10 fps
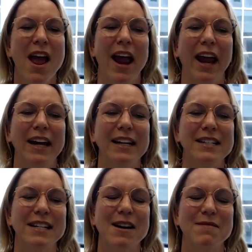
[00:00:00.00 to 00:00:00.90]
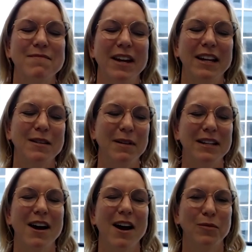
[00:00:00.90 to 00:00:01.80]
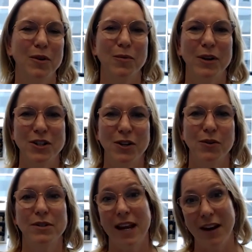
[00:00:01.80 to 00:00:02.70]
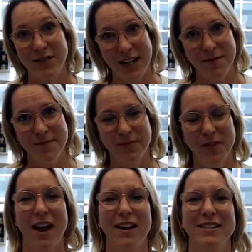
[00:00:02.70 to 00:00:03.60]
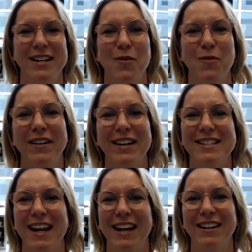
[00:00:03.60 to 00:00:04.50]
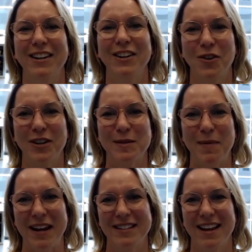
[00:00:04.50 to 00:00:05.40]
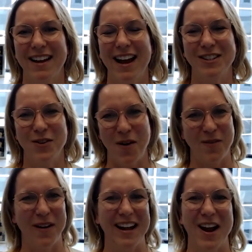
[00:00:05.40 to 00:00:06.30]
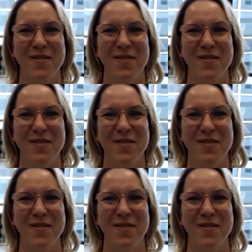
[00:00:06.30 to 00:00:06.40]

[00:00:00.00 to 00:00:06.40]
And in the meantime, we'll wish you safety and wellness in your space as you are right now.